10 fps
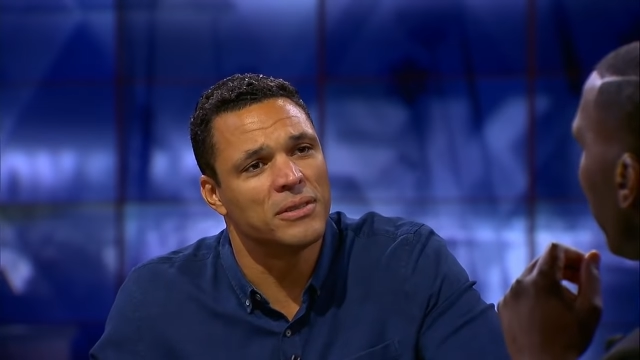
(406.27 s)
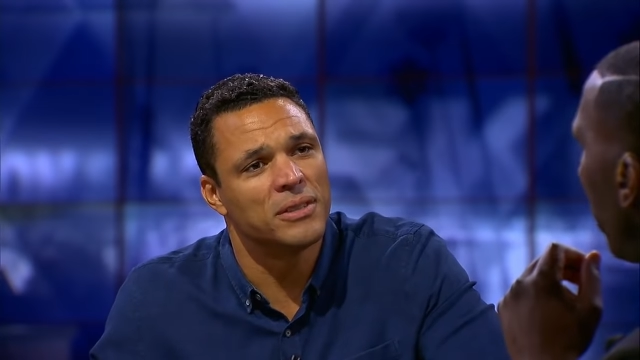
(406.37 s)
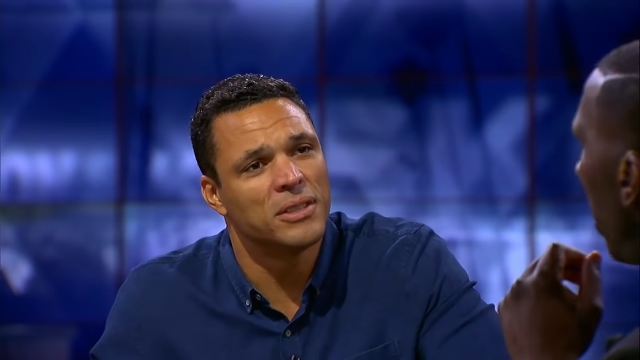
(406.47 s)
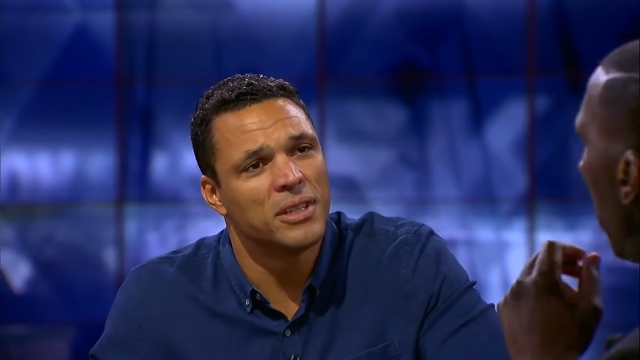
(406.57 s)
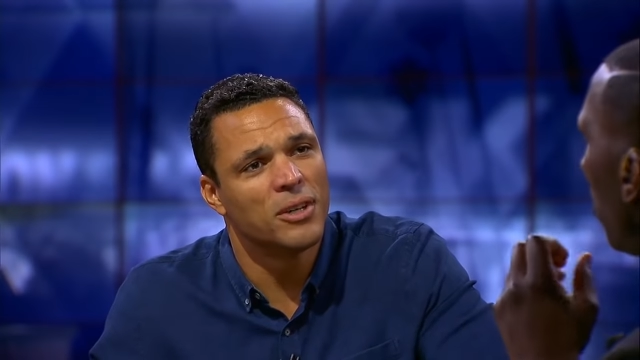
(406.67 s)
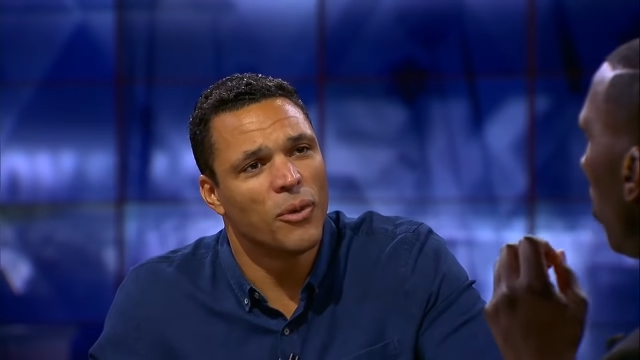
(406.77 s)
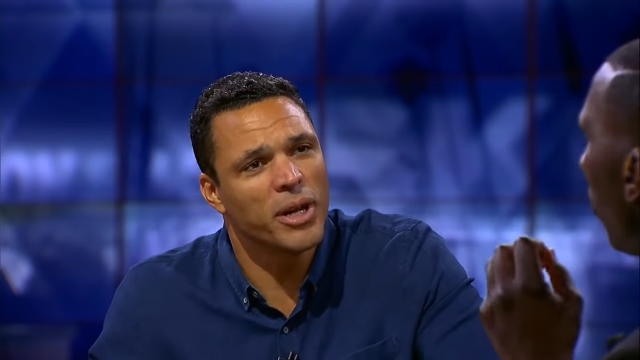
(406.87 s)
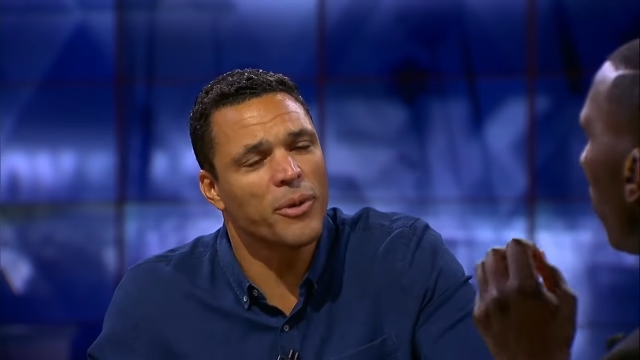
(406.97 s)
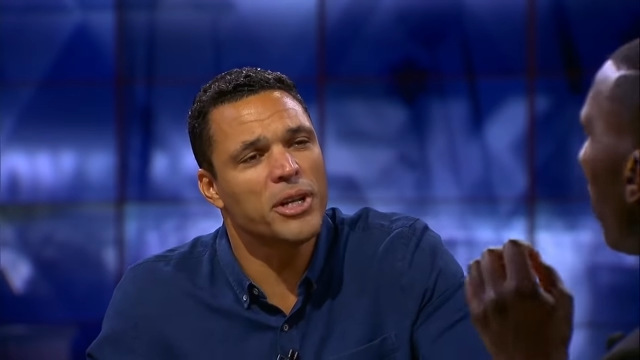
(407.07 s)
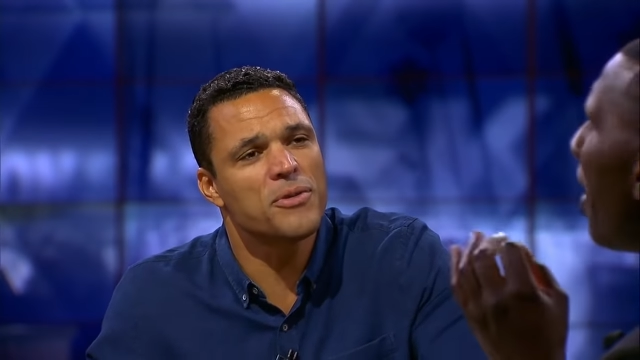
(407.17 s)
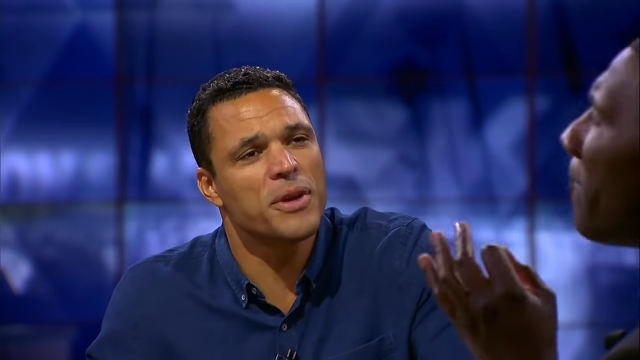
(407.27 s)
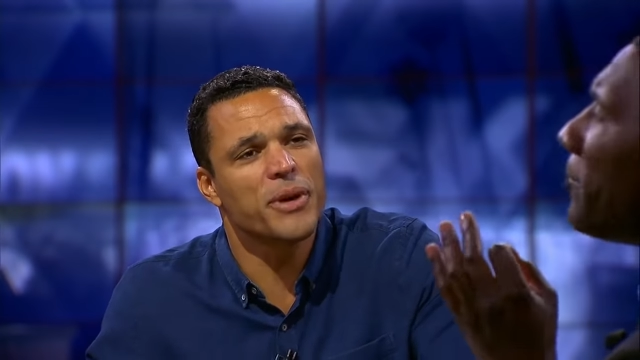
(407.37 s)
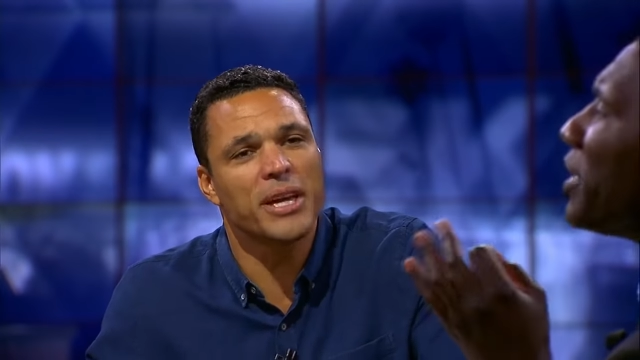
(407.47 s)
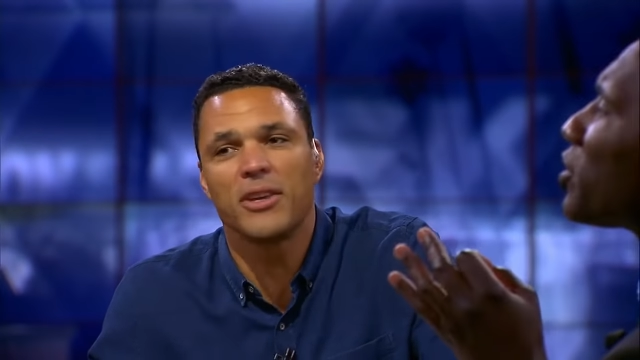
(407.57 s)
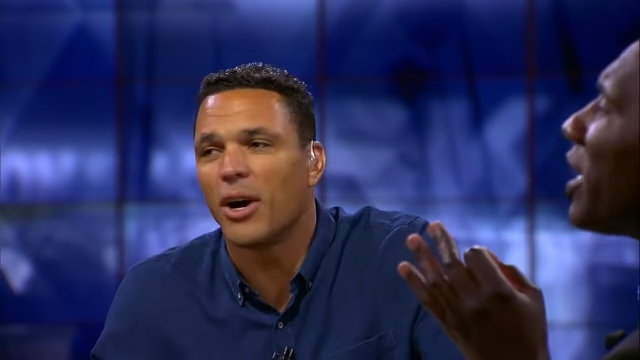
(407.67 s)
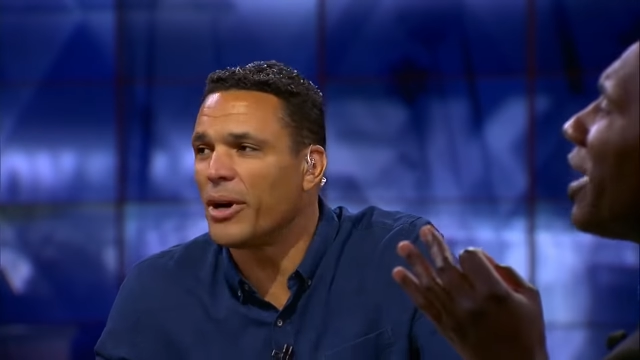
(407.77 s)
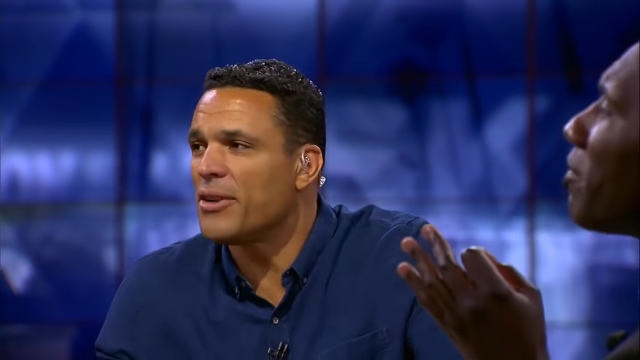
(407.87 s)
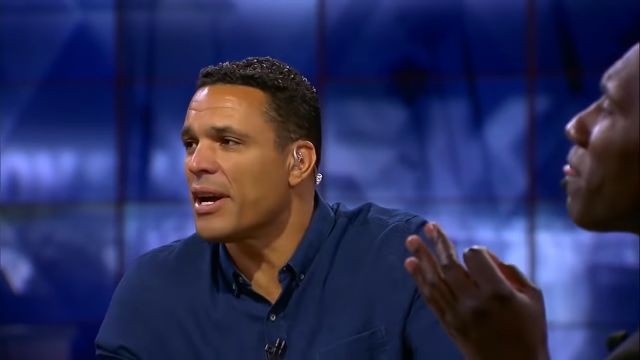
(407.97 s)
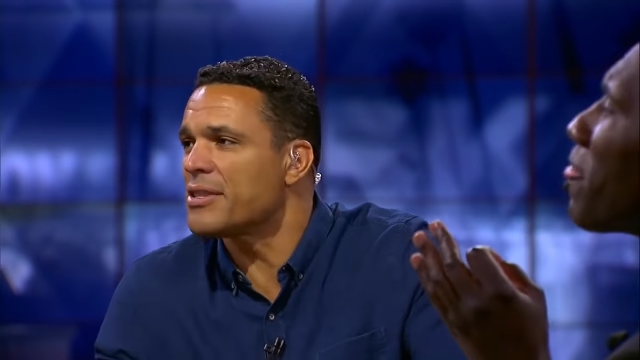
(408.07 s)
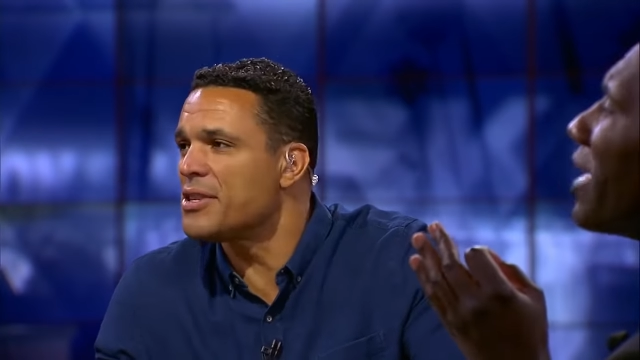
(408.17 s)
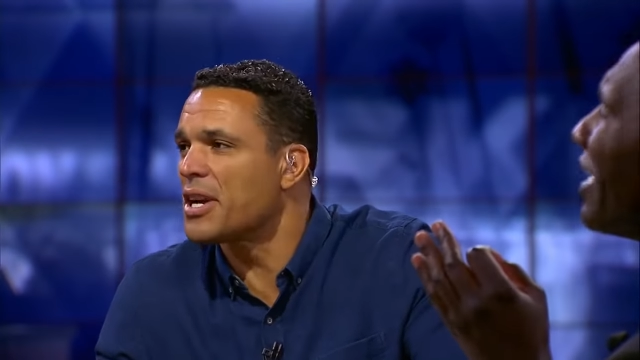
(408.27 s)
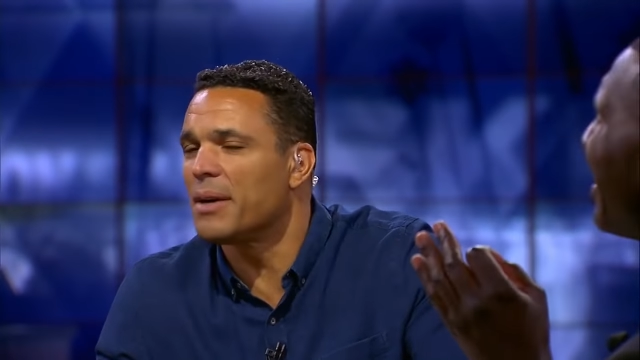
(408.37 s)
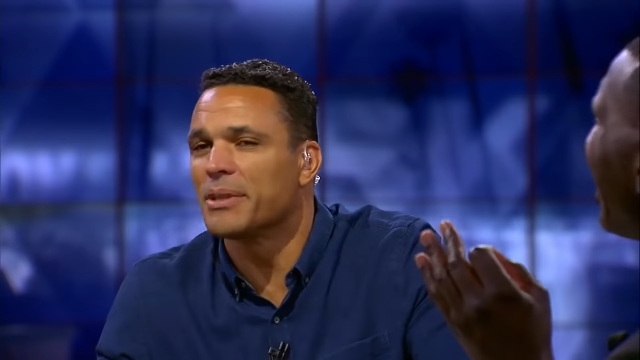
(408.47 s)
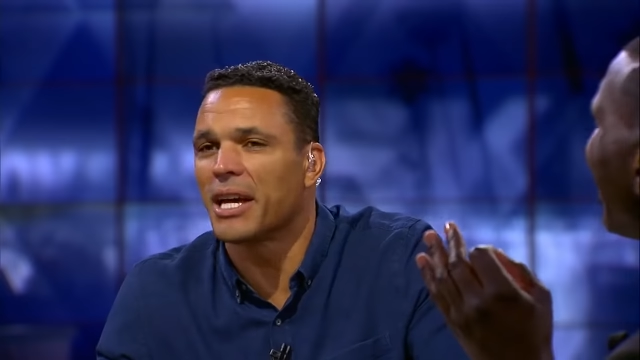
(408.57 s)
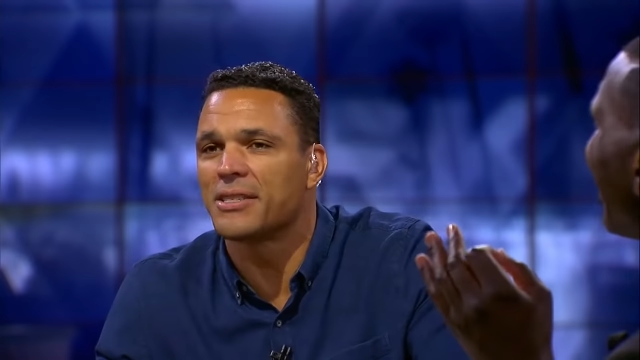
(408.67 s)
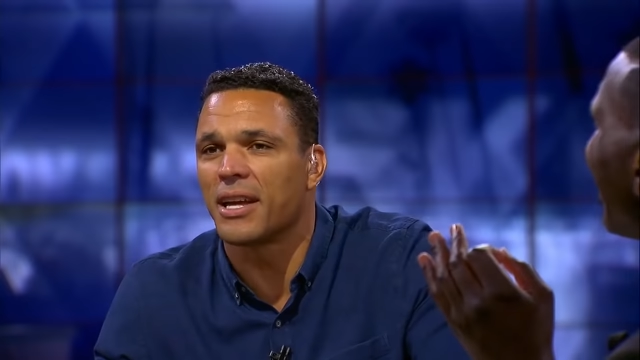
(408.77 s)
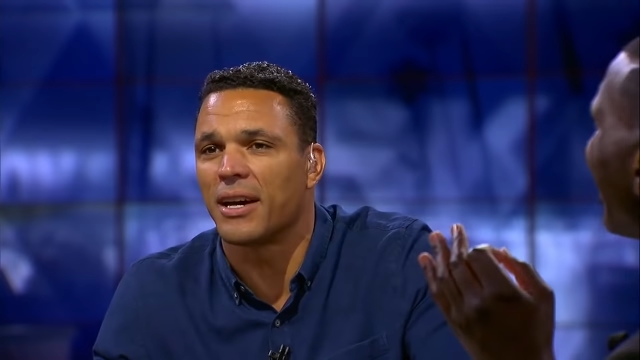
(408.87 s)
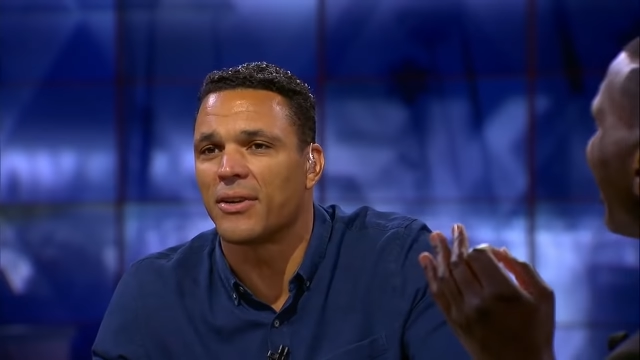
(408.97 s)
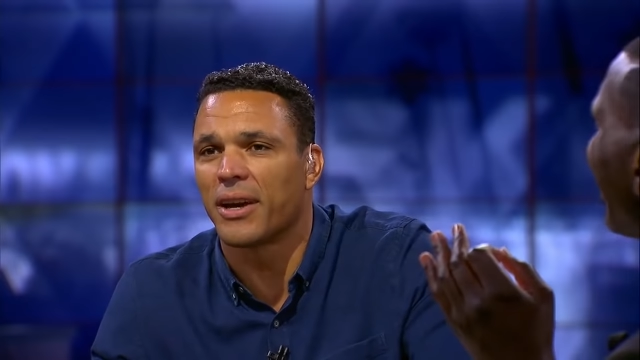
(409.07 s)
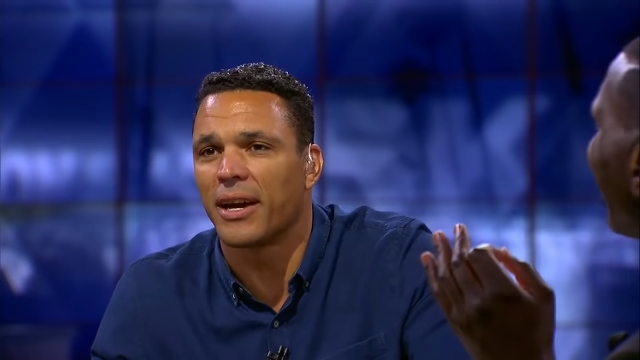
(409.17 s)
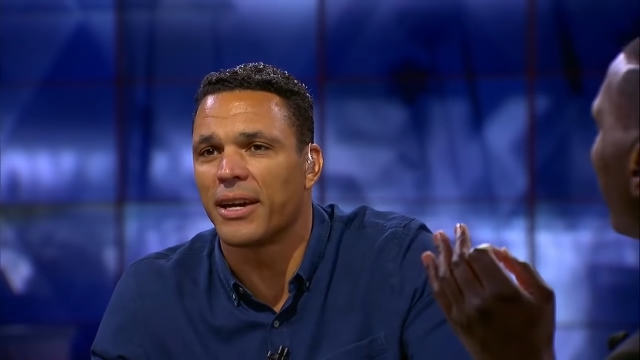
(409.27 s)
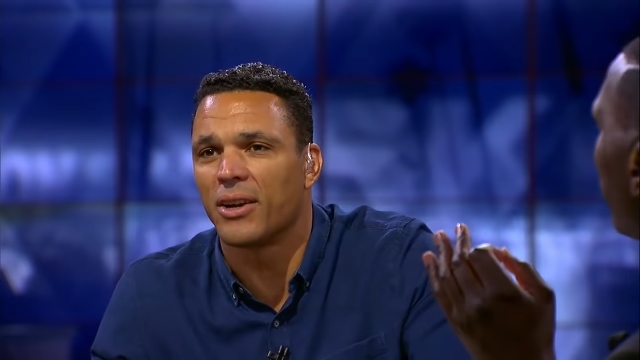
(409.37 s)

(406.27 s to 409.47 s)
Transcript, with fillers: I don't know. What, what do you think? But, you skip. know what? You guys need to come with that stat, okay?